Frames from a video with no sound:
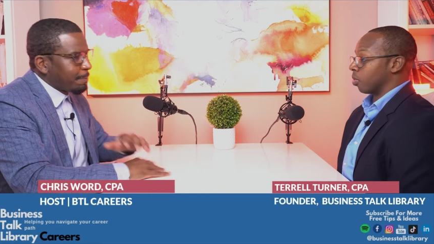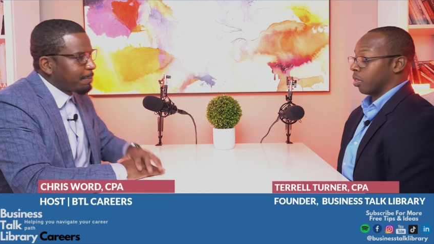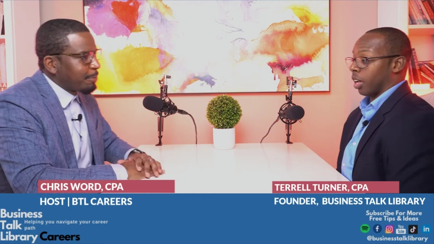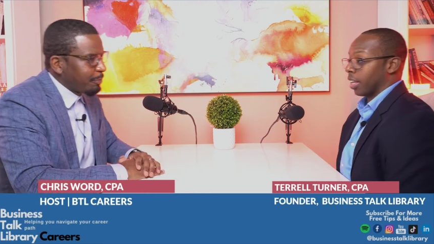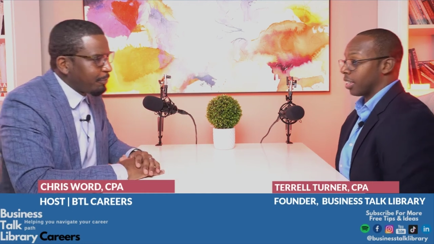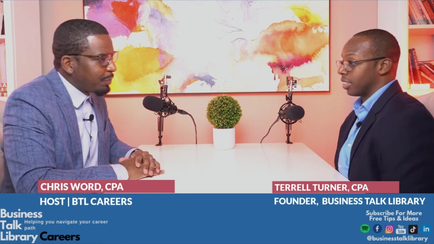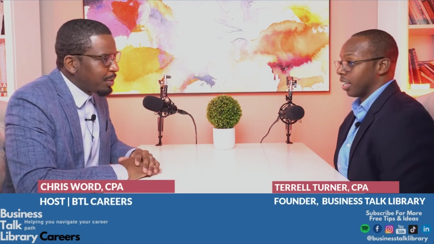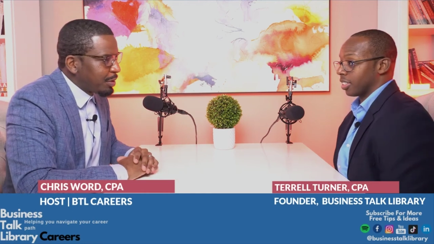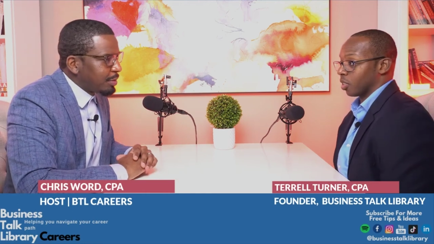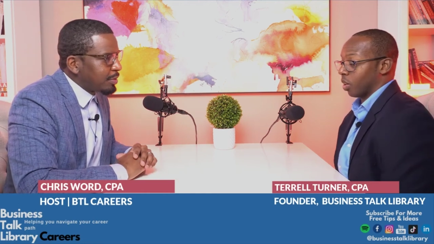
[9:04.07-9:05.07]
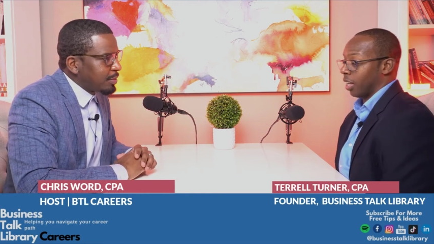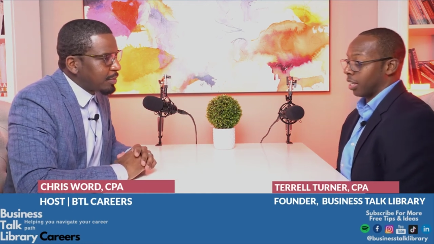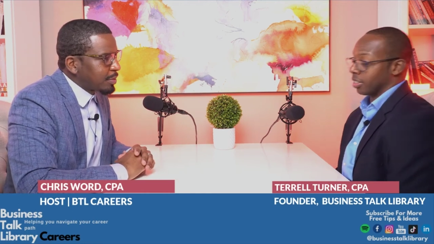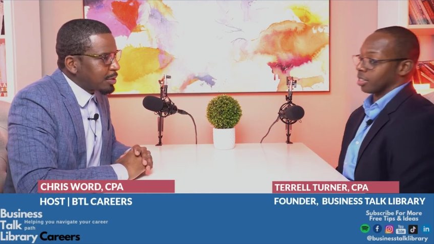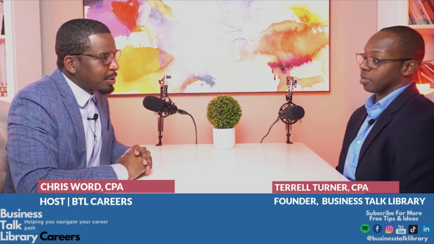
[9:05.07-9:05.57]
Speaker 1: no, I think that's a great
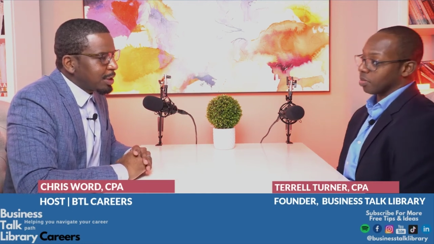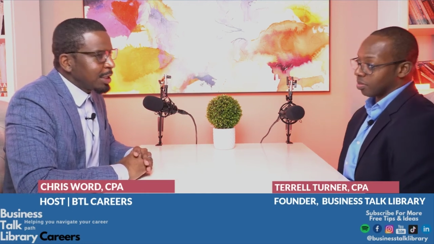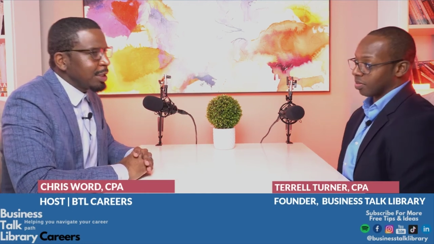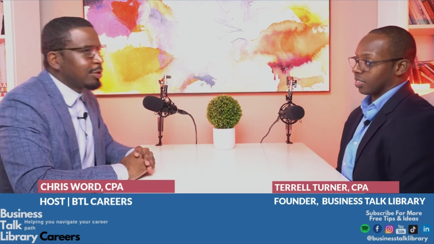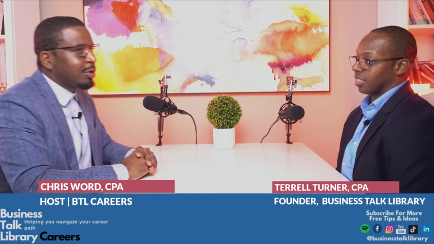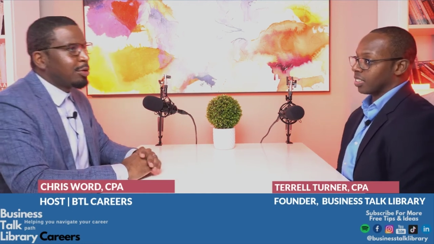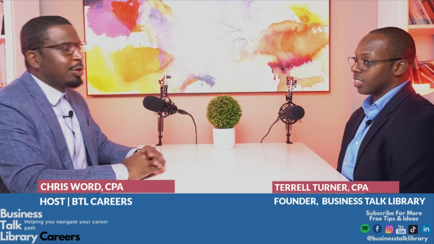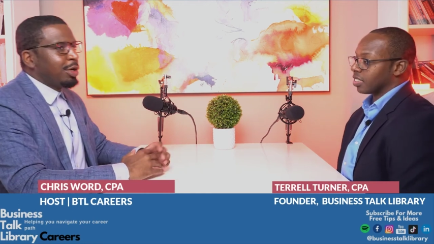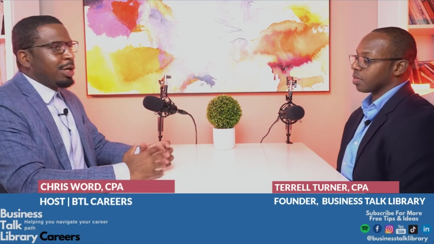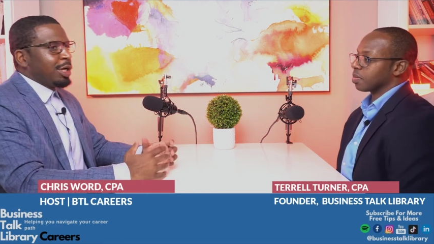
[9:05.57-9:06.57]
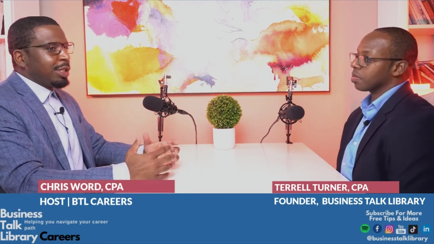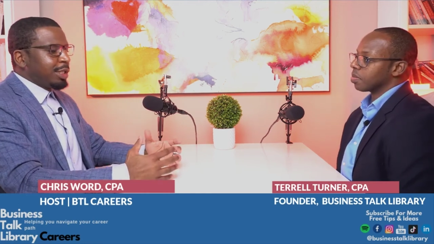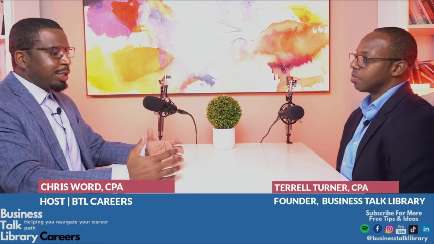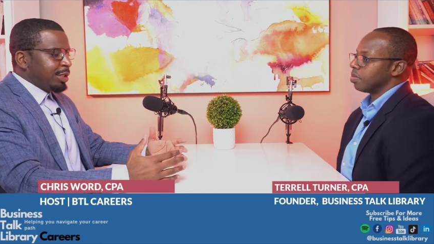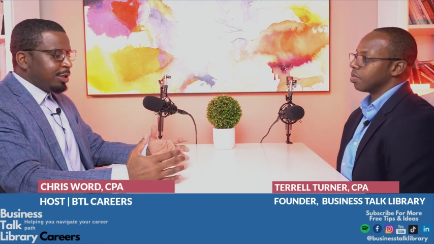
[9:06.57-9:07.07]
answer.
Speaker 2: So
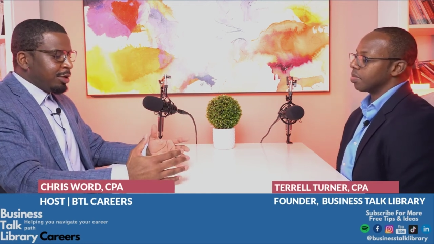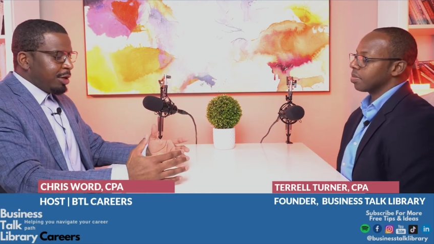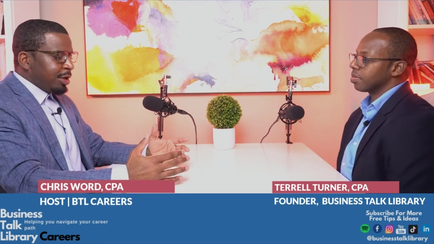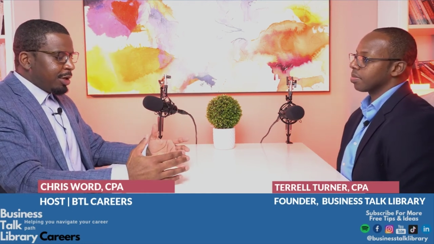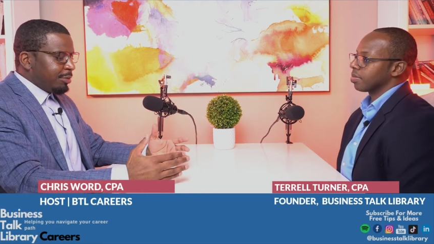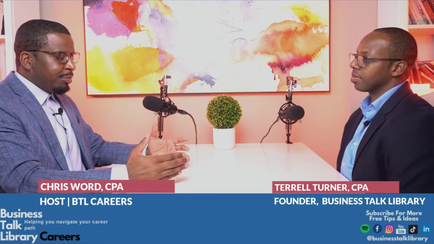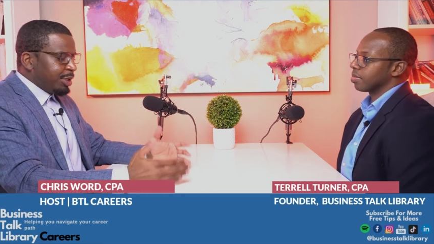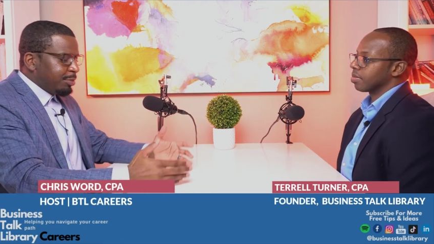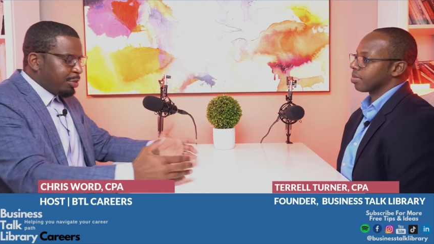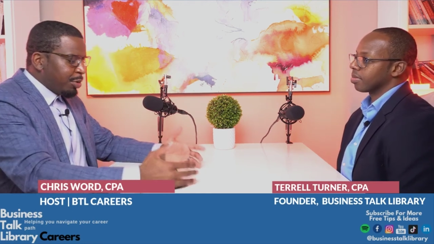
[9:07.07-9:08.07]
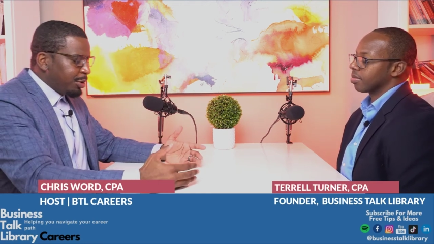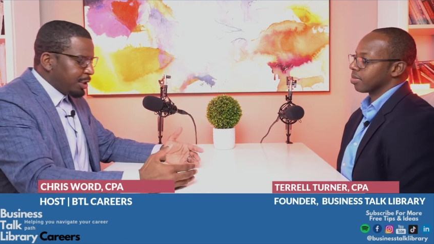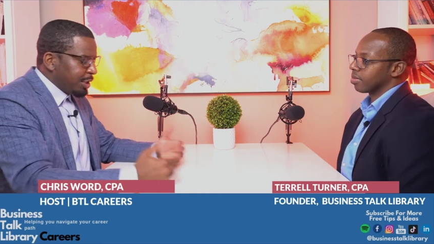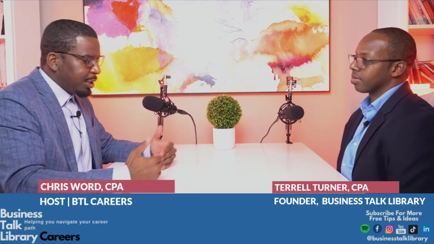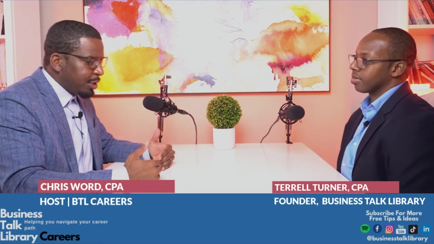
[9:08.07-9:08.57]
the uh, big point
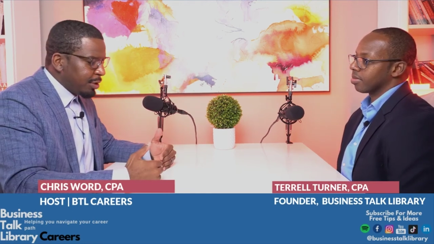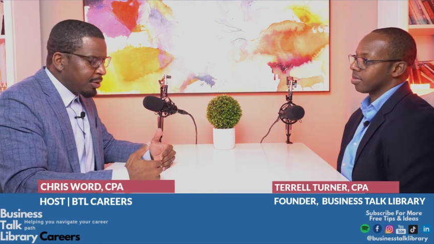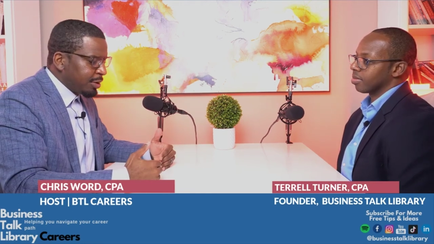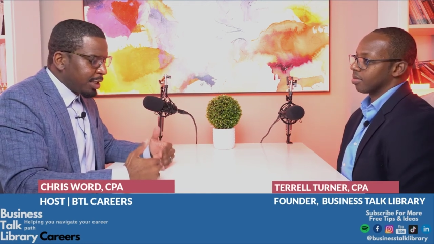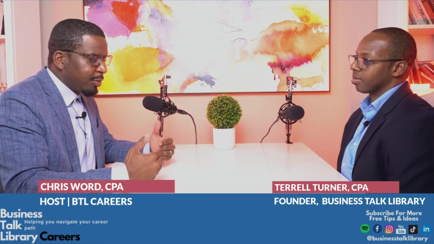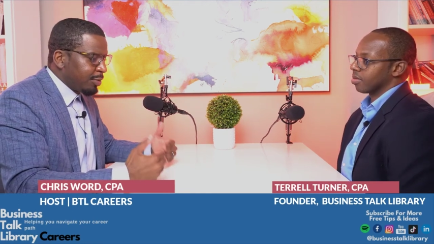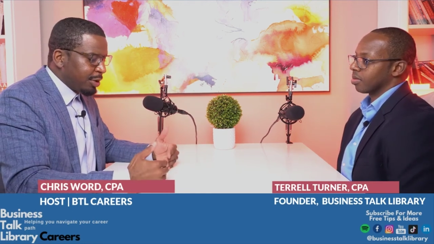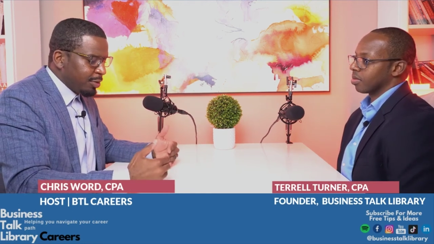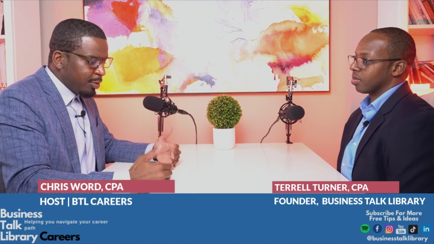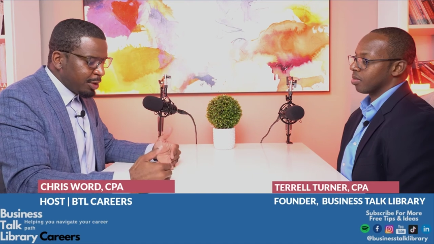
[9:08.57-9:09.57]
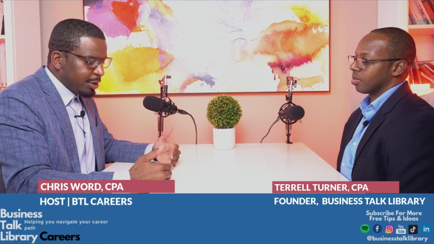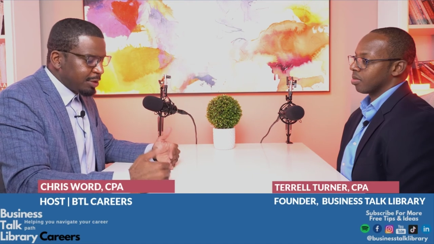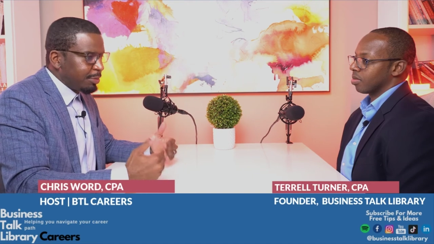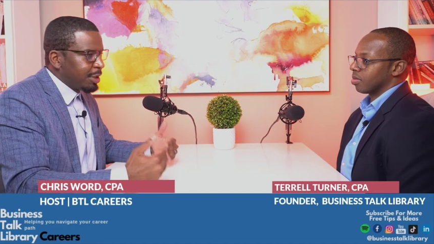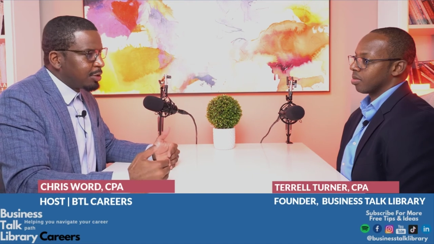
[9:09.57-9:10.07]
here that I really wanted to
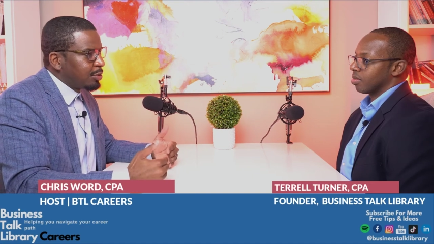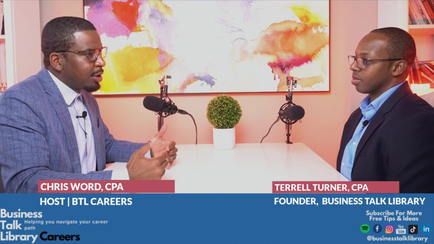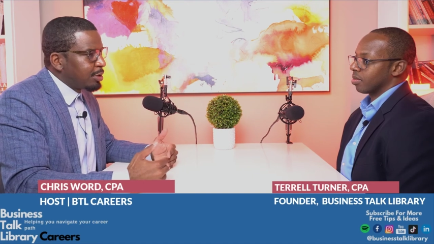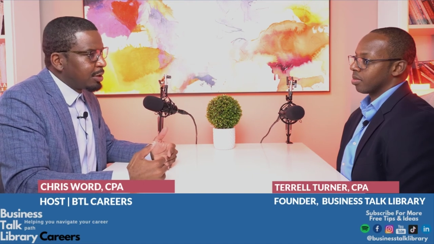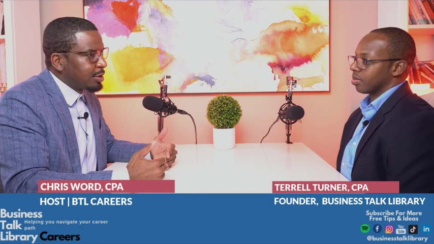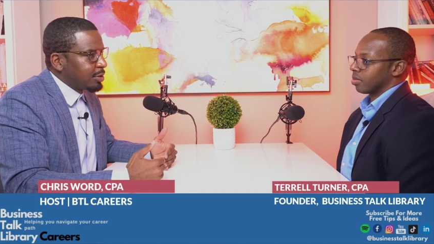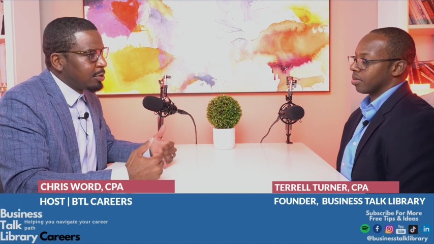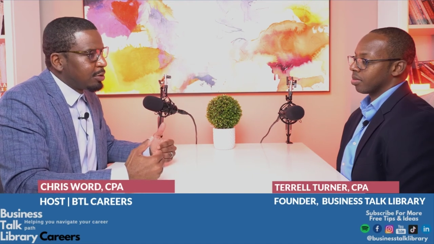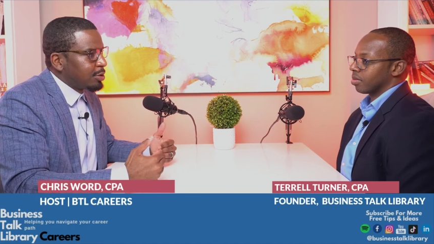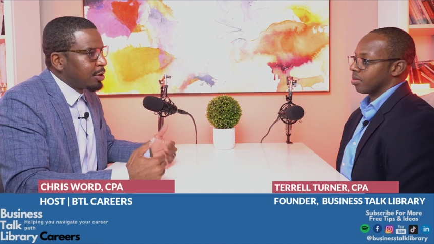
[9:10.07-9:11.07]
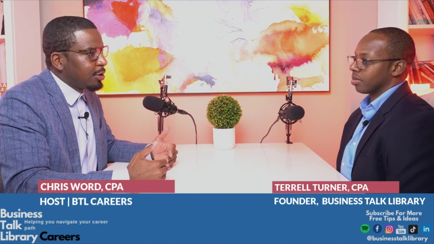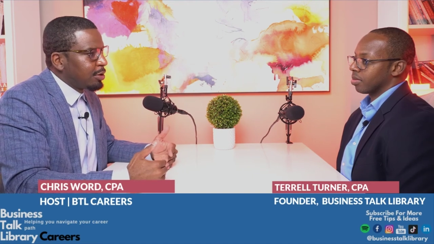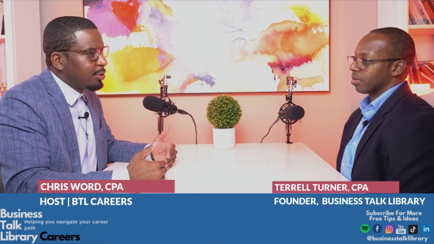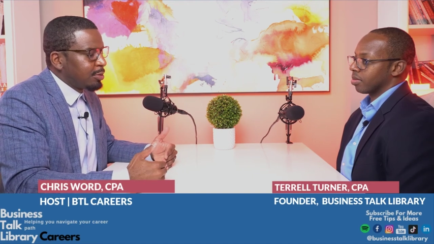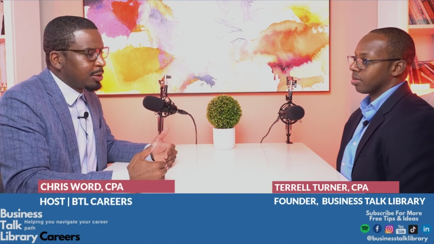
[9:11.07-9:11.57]
make sure our listeners heard was